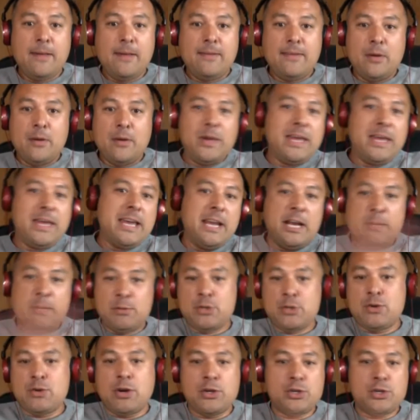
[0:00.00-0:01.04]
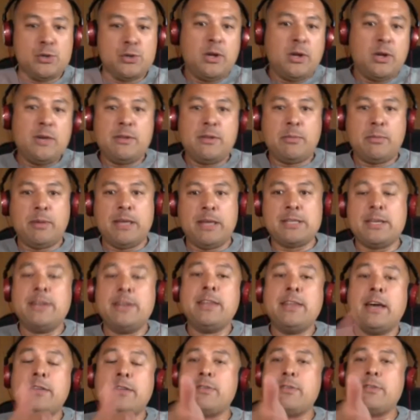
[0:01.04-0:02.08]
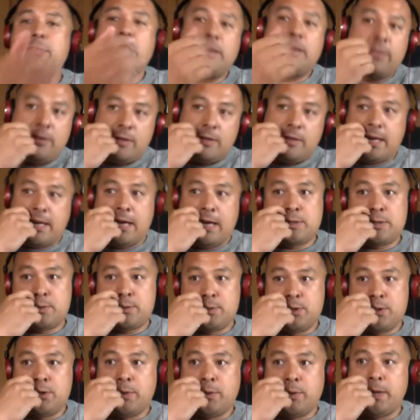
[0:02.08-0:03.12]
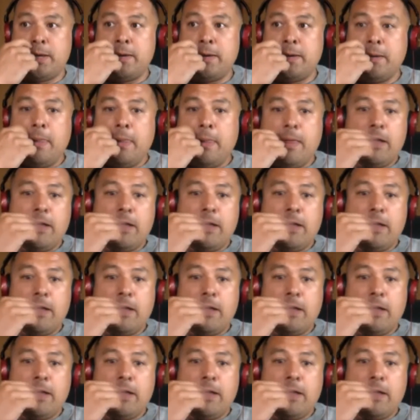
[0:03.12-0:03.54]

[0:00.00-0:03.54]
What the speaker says: And we're getting obstruction all over the place. Another thing that the councils are doing,